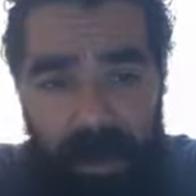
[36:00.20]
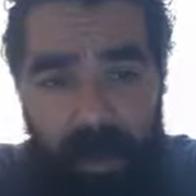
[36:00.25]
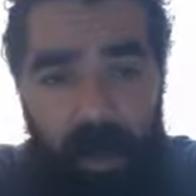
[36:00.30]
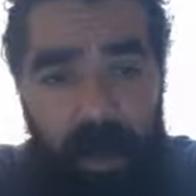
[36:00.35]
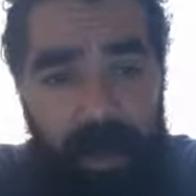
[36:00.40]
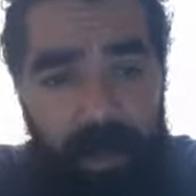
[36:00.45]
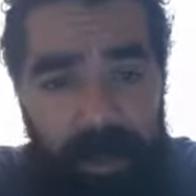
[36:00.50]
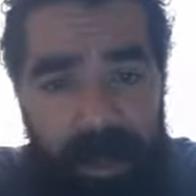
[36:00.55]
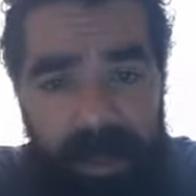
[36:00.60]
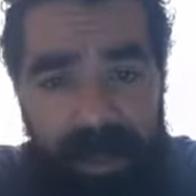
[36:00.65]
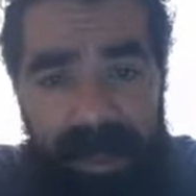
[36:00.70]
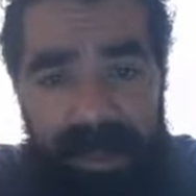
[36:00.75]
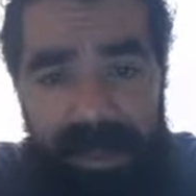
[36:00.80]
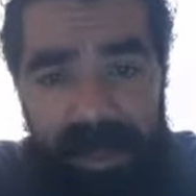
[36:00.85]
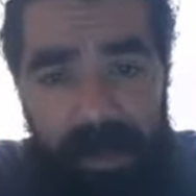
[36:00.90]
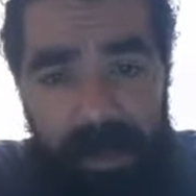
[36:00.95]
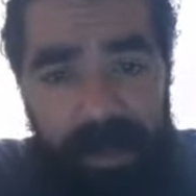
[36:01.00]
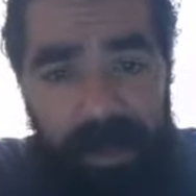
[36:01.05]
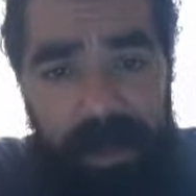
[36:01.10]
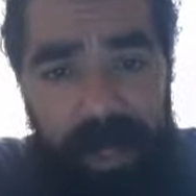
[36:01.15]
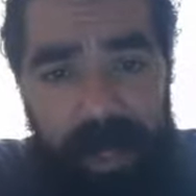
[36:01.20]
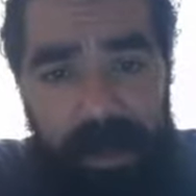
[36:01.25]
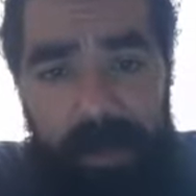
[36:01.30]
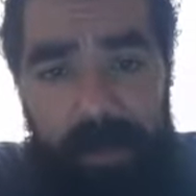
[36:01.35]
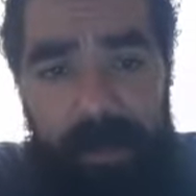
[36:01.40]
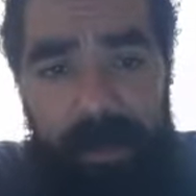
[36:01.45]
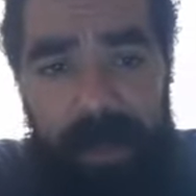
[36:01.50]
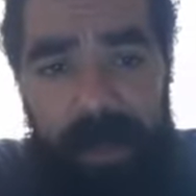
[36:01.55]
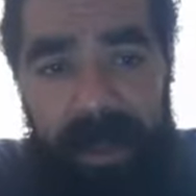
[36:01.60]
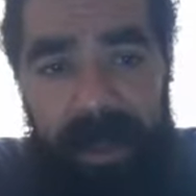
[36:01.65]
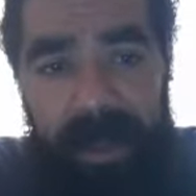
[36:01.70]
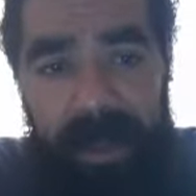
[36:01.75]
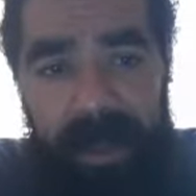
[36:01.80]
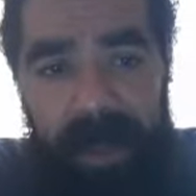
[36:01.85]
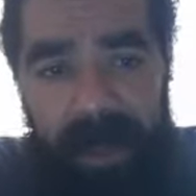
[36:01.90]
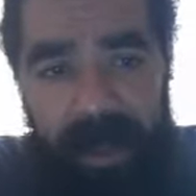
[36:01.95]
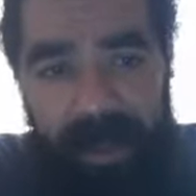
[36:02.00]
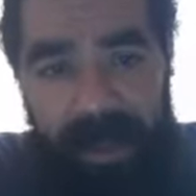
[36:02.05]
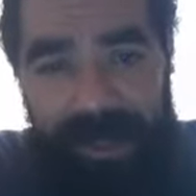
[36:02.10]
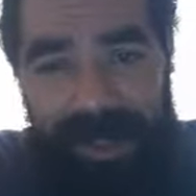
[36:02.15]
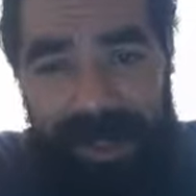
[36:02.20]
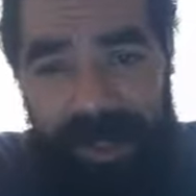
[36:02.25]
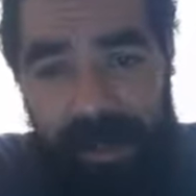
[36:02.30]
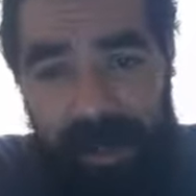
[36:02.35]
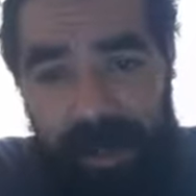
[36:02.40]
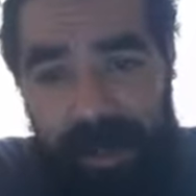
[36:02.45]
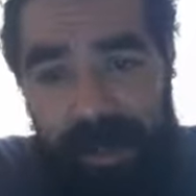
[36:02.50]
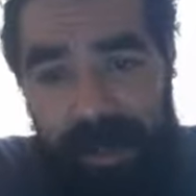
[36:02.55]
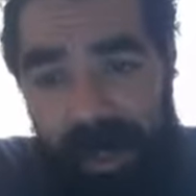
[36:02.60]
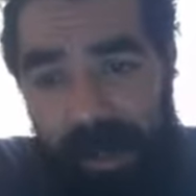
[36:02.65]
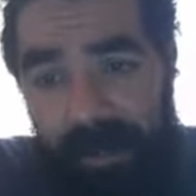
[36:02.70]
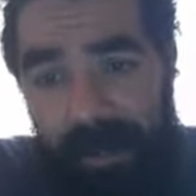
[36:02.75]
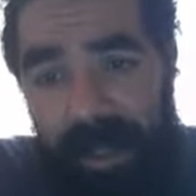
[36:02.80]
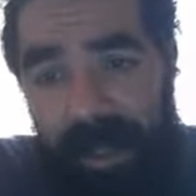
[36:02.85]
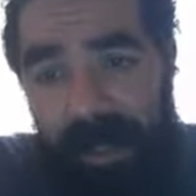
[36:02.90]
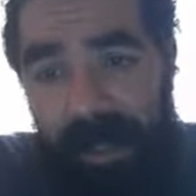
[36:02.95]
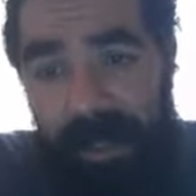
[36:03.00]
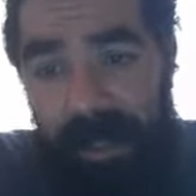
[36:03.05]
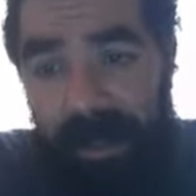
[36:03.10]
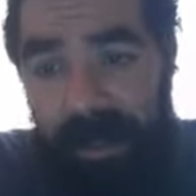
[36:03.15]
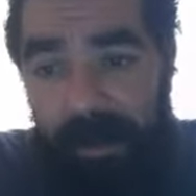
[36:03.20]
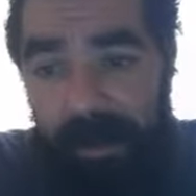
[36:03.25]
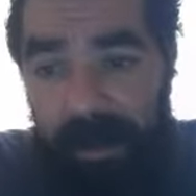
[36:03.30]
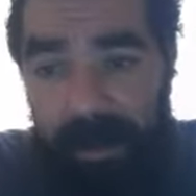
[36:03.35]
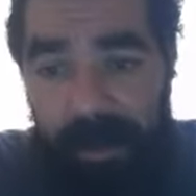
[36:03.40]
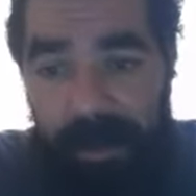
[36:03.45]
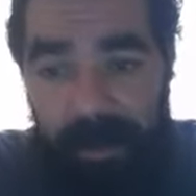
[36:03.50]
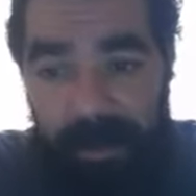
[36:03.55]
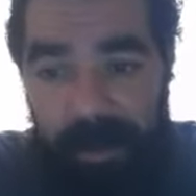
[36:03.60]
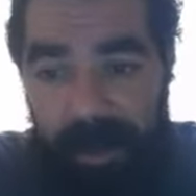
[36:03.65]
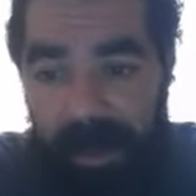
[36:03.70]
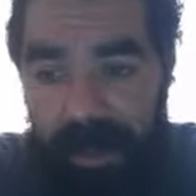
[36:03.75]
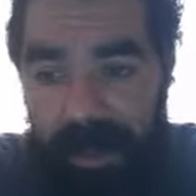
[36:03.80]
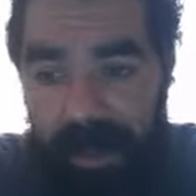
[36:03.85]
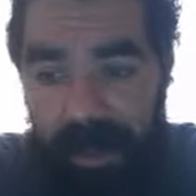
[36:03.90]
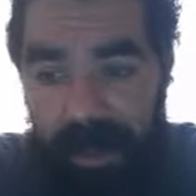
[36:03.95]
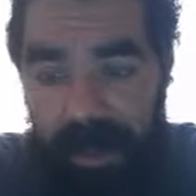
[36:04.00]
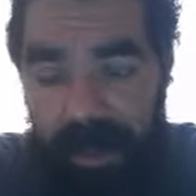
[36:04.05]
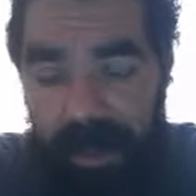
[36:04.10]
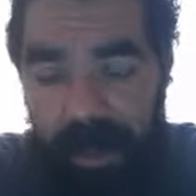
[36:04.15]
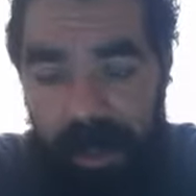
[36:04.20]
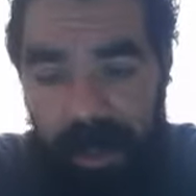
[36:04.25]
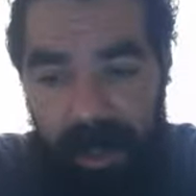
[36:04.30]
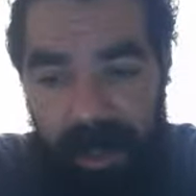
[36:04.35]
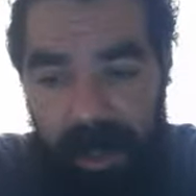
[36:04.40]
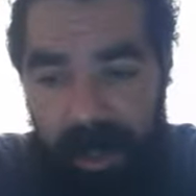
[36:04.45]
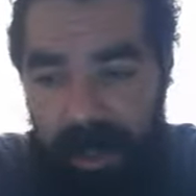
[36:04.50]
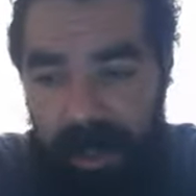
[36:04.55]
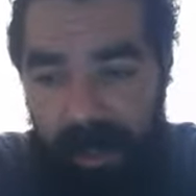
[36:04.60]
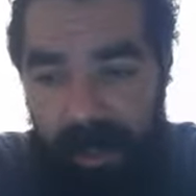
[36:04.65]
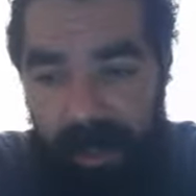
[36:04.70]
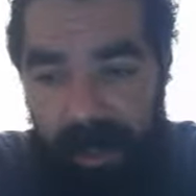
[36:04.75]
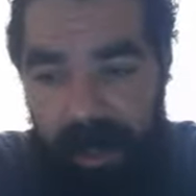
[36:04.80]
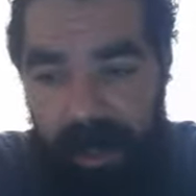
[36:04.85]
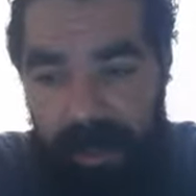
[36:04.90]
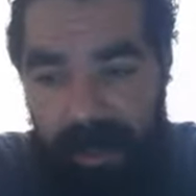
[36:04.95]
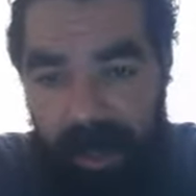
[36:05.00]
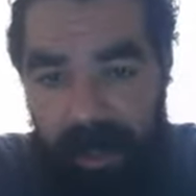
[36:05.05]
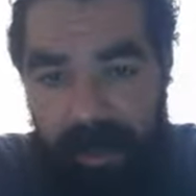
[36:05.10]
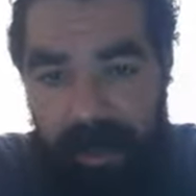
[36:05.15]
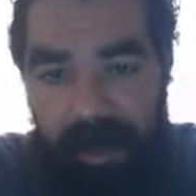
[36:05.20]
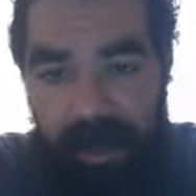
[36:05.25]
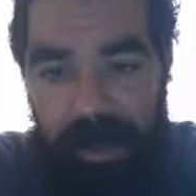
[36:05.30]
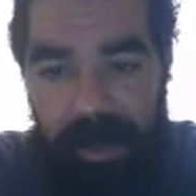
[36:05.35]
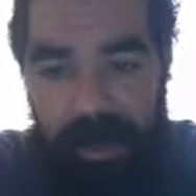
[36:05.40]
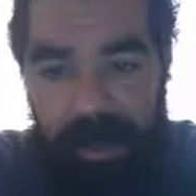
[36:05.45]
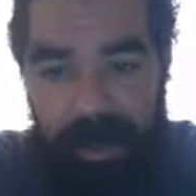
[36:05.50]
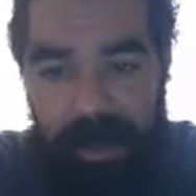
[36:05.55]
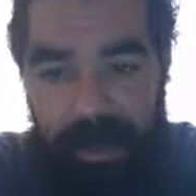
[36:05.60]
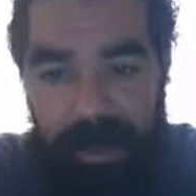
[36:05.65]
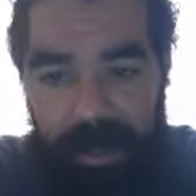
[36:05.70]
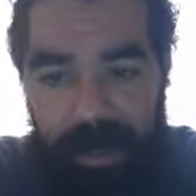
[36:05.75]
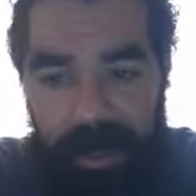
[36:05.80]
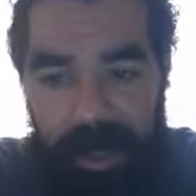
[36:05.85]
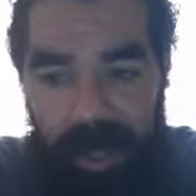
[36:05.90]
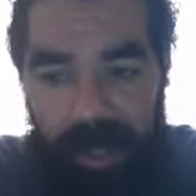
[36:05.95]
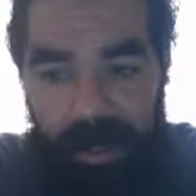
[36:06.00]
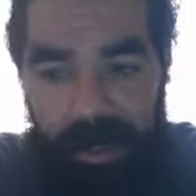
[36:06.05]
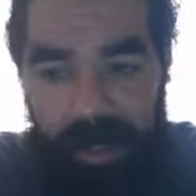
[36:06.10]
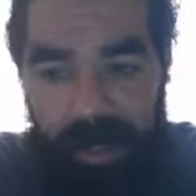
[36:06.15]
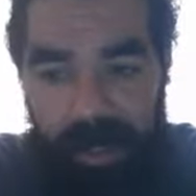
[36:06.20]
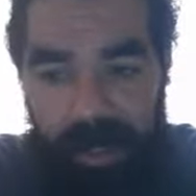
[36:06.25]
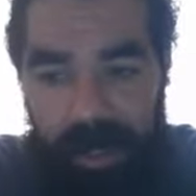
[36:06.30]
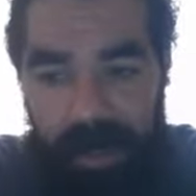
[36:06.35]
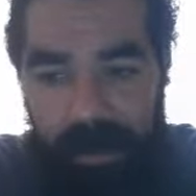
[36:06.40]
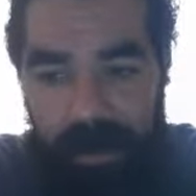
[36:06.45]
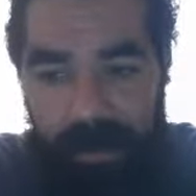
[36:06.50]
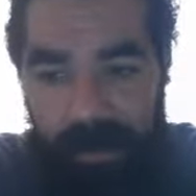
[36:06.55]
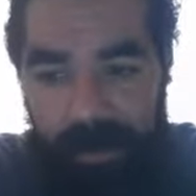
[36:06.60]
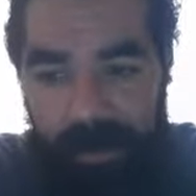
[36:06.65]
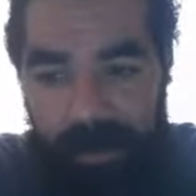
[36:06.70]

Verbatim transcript: One month I zeroed out. And that's because I played a little bit too much. Otherwise, I turned it into a salary job.